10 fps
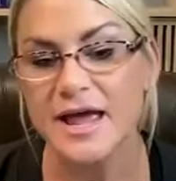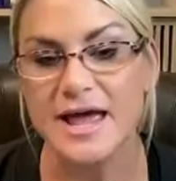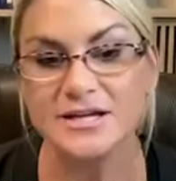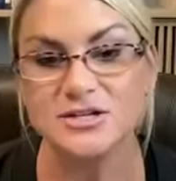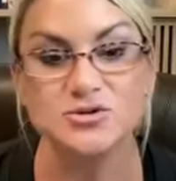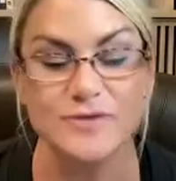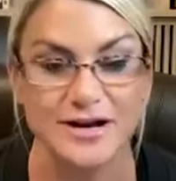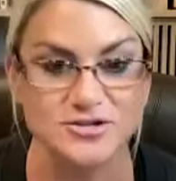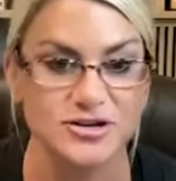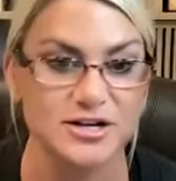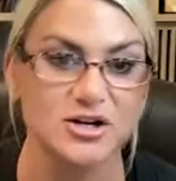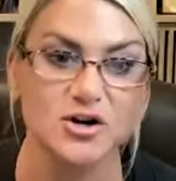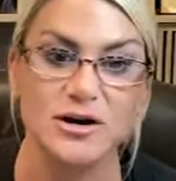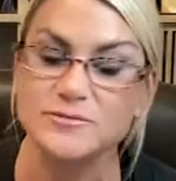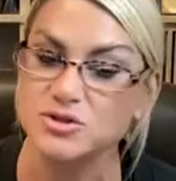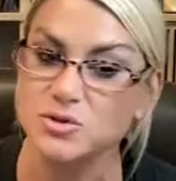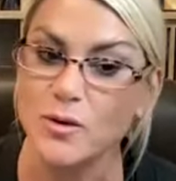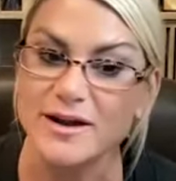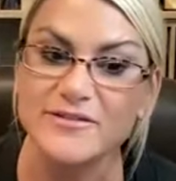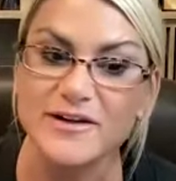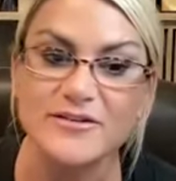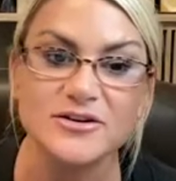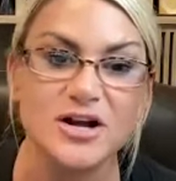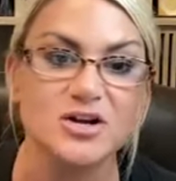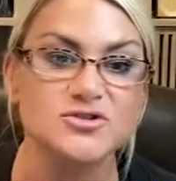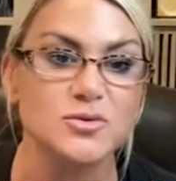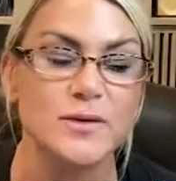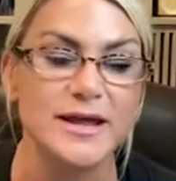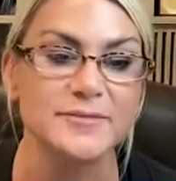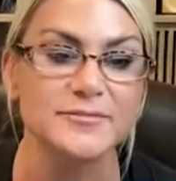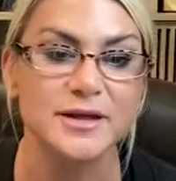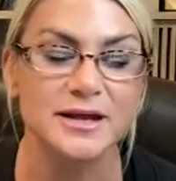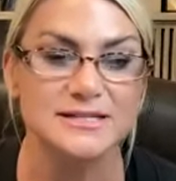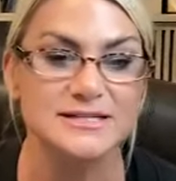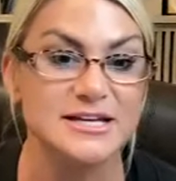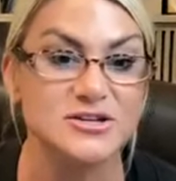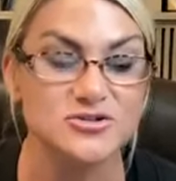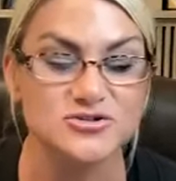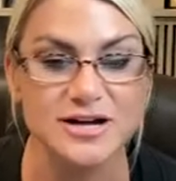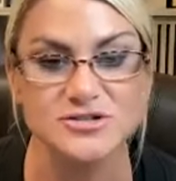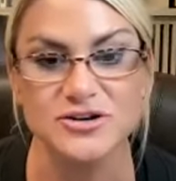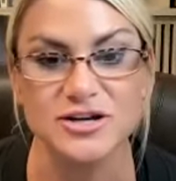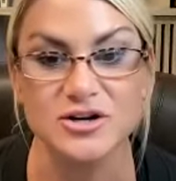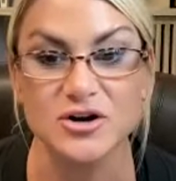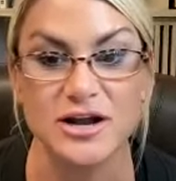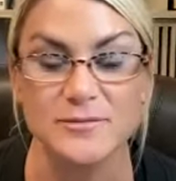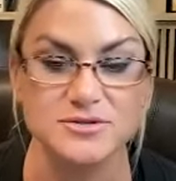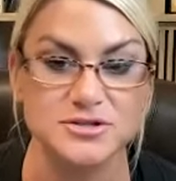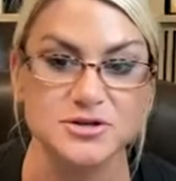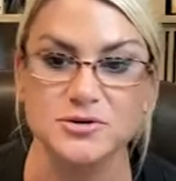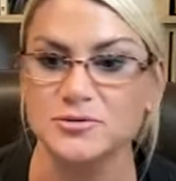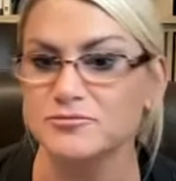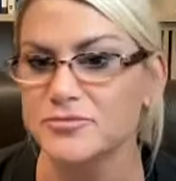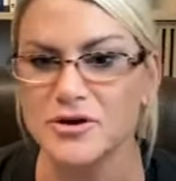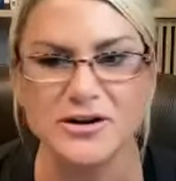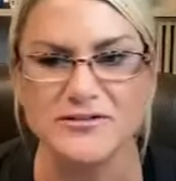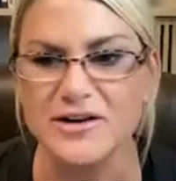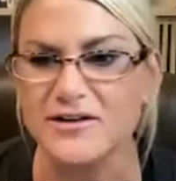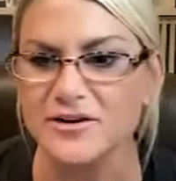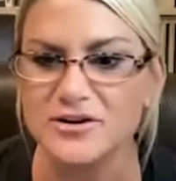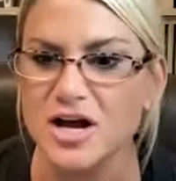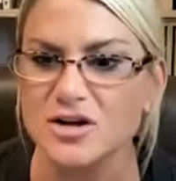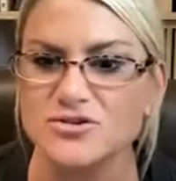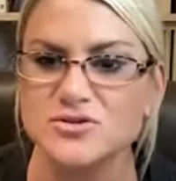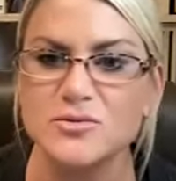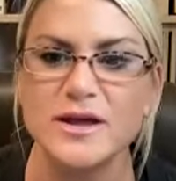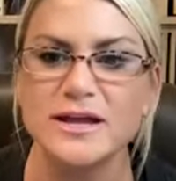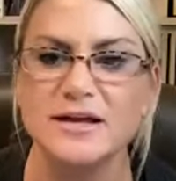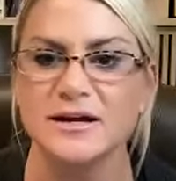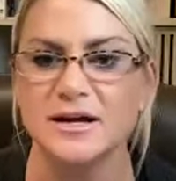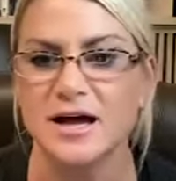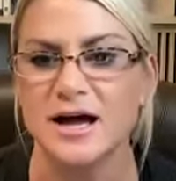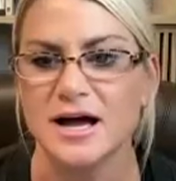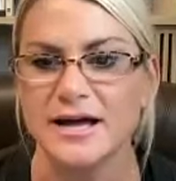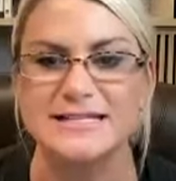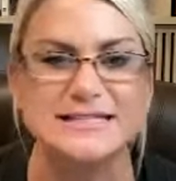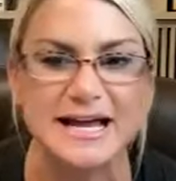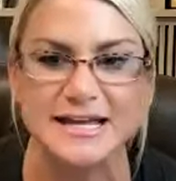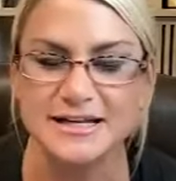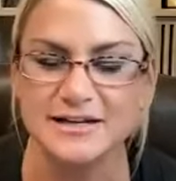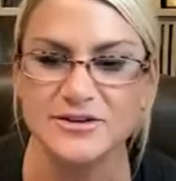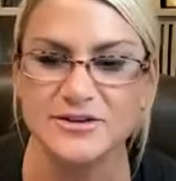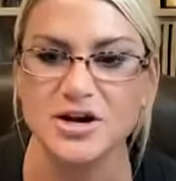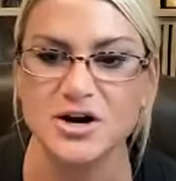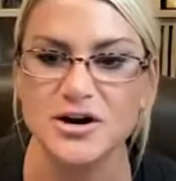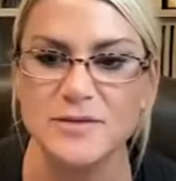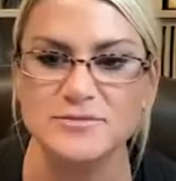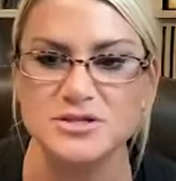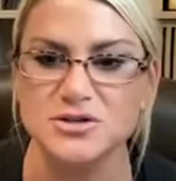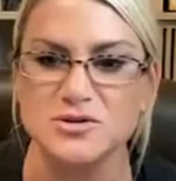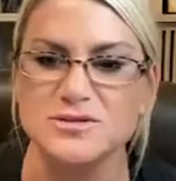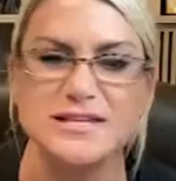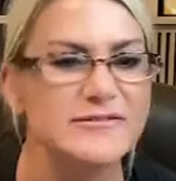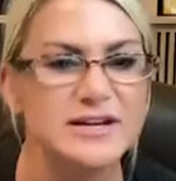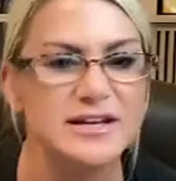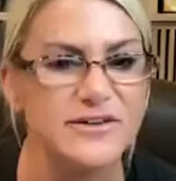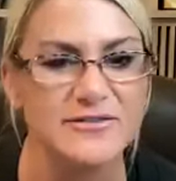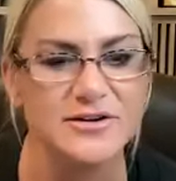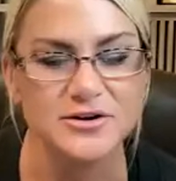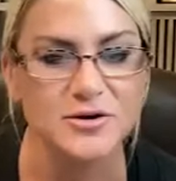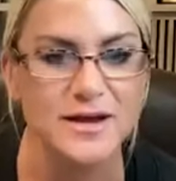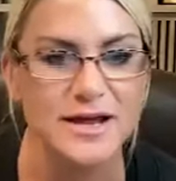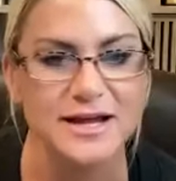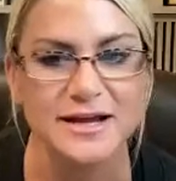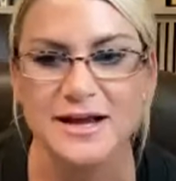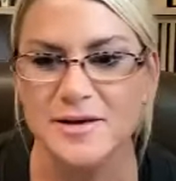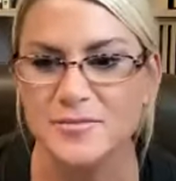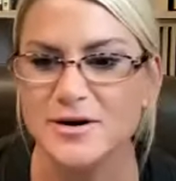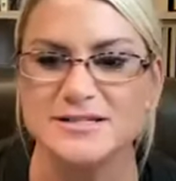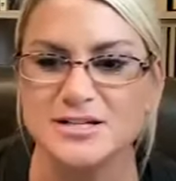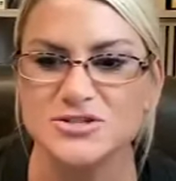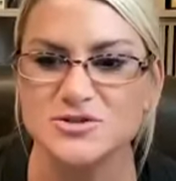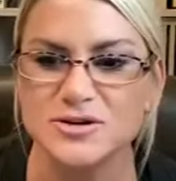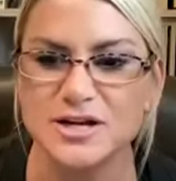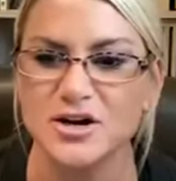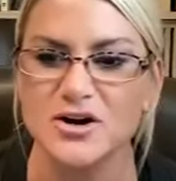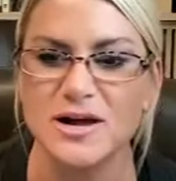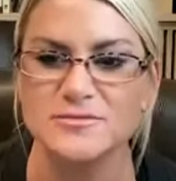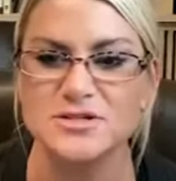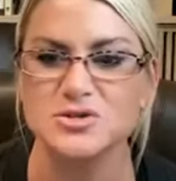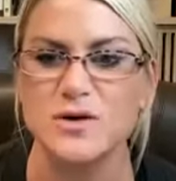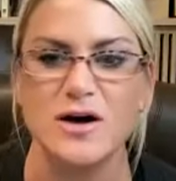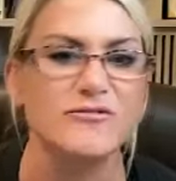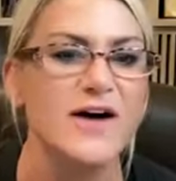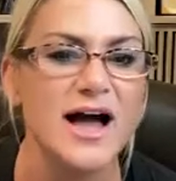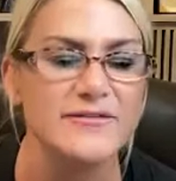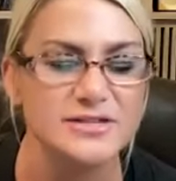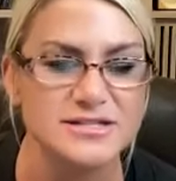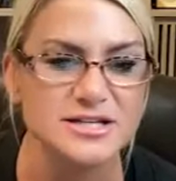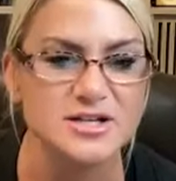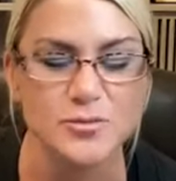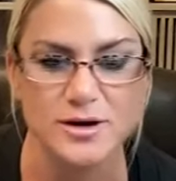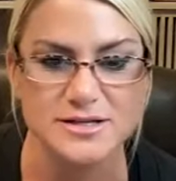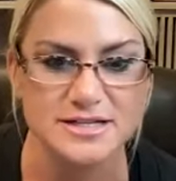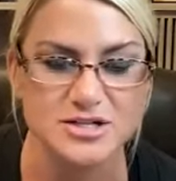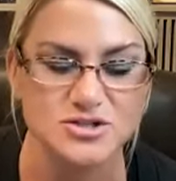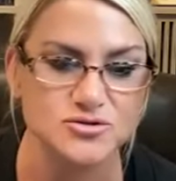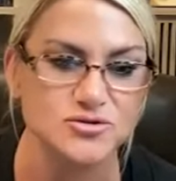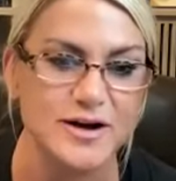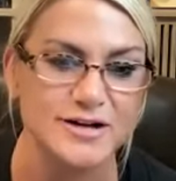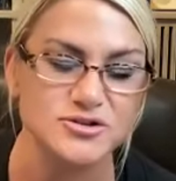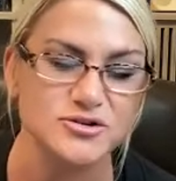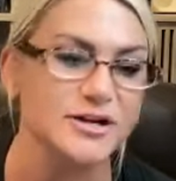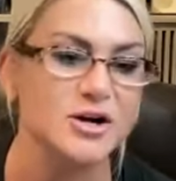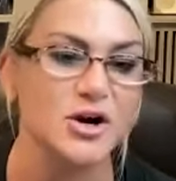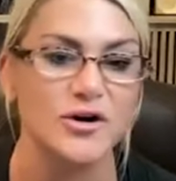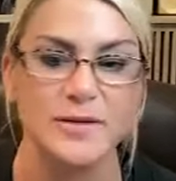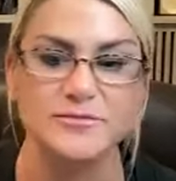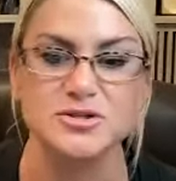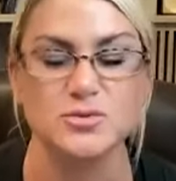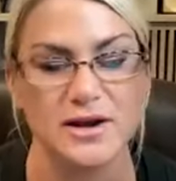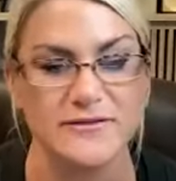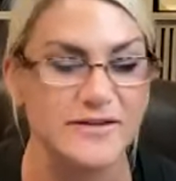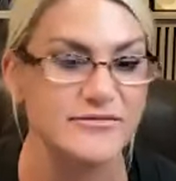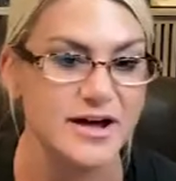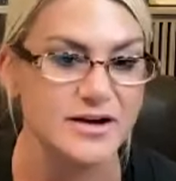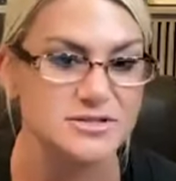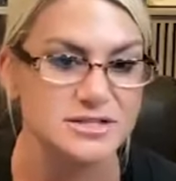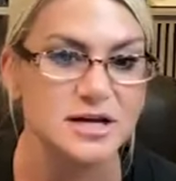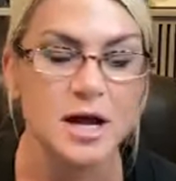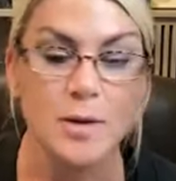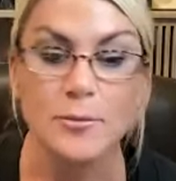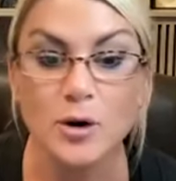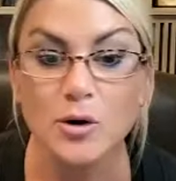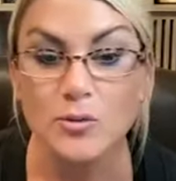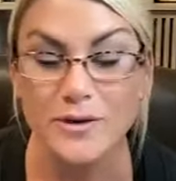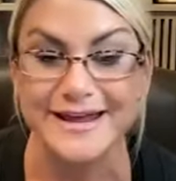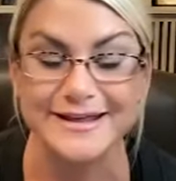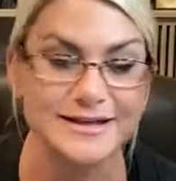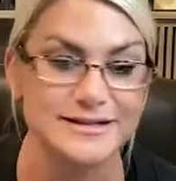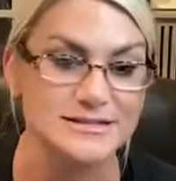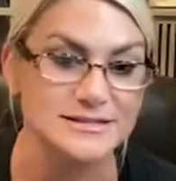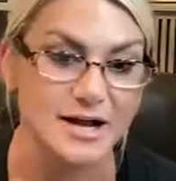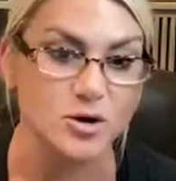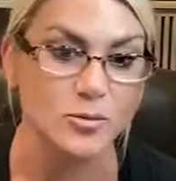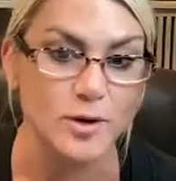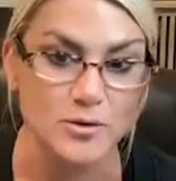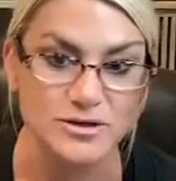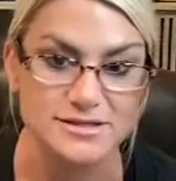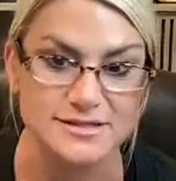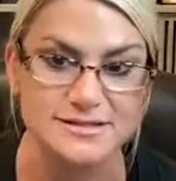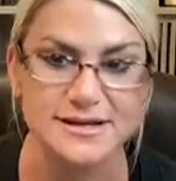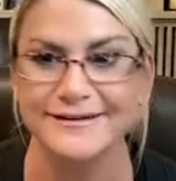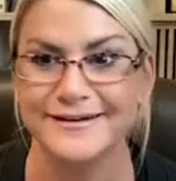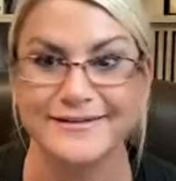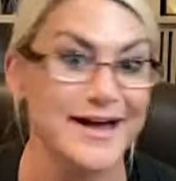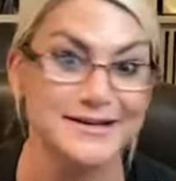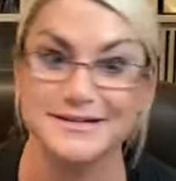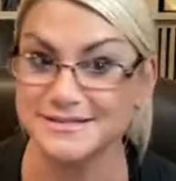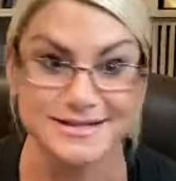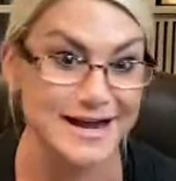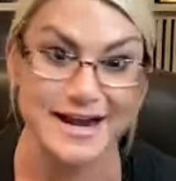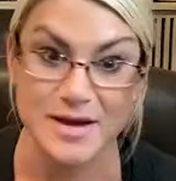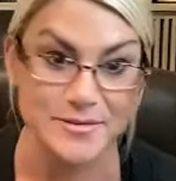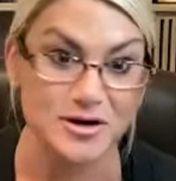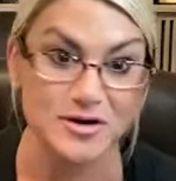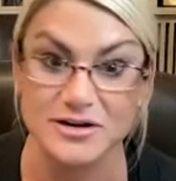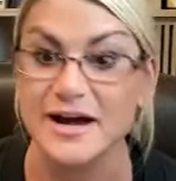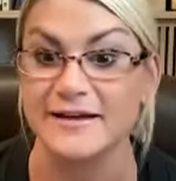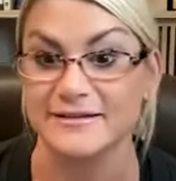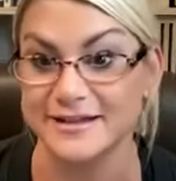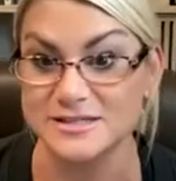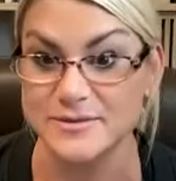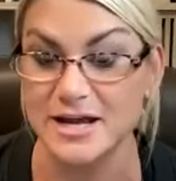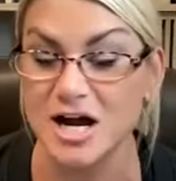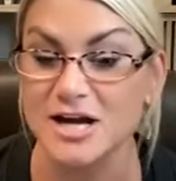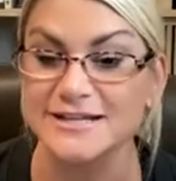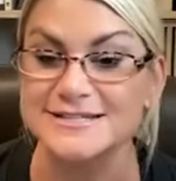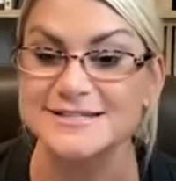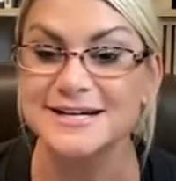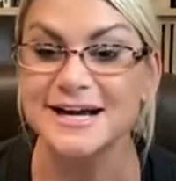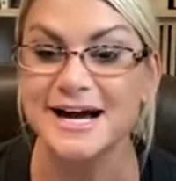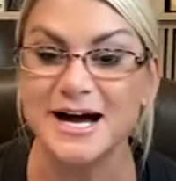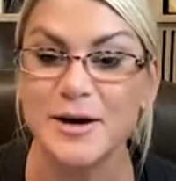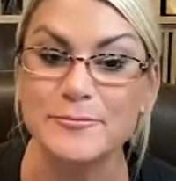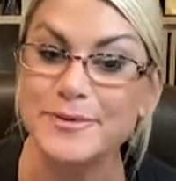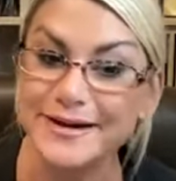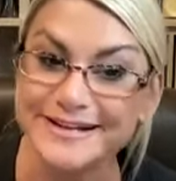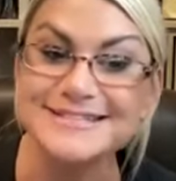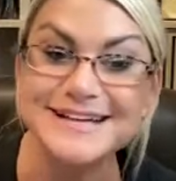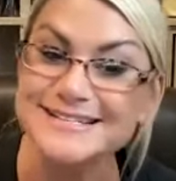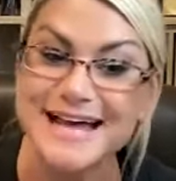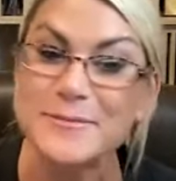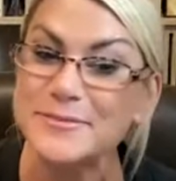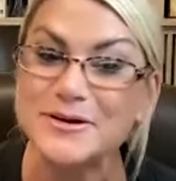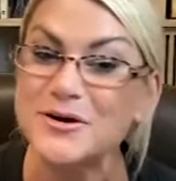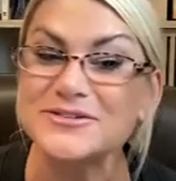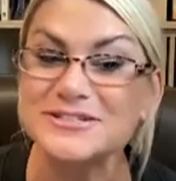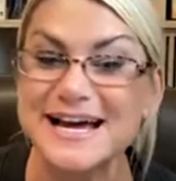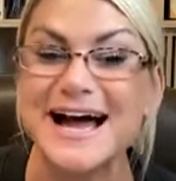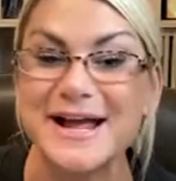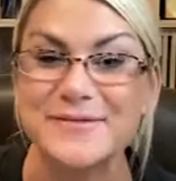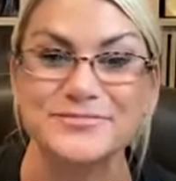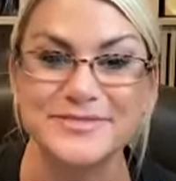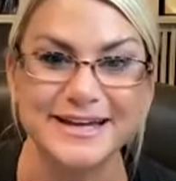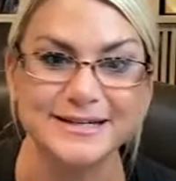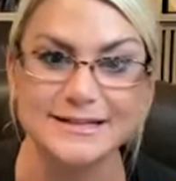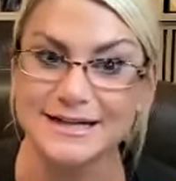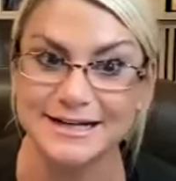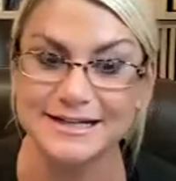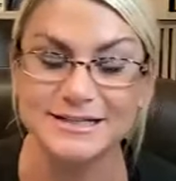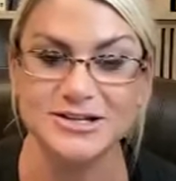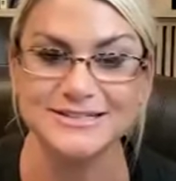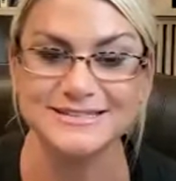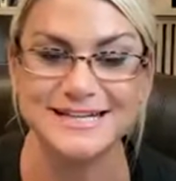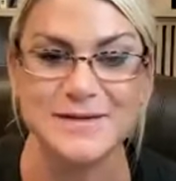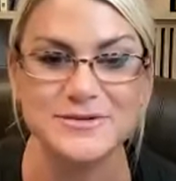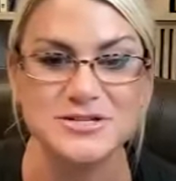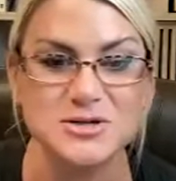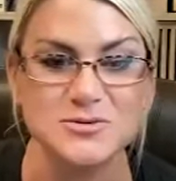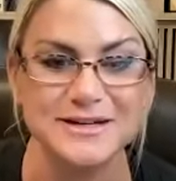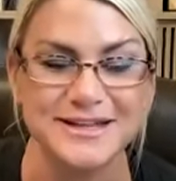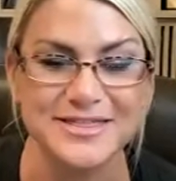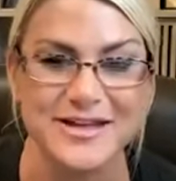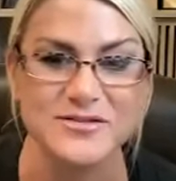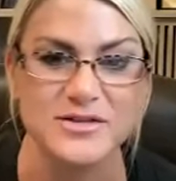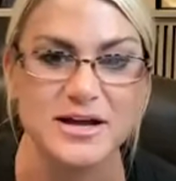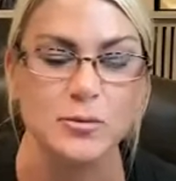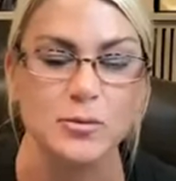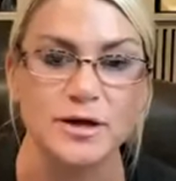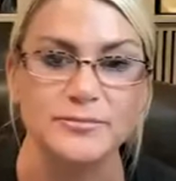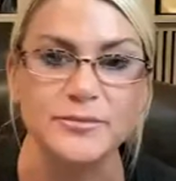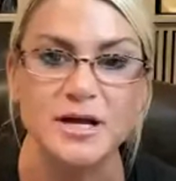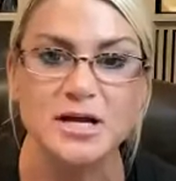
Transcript: and director can earn up to $2,500 a week. Senior director can earn up to $3,500 a week. Executive can earn up to $7,500 a week. Presidential can earn up to $12,500, and senior presidential director can earn up to $25,000 per week in cycle bonuses. Now, that does not happen overnight, let's be honest. But it does happen over time, and not as long as time as you would think that it would.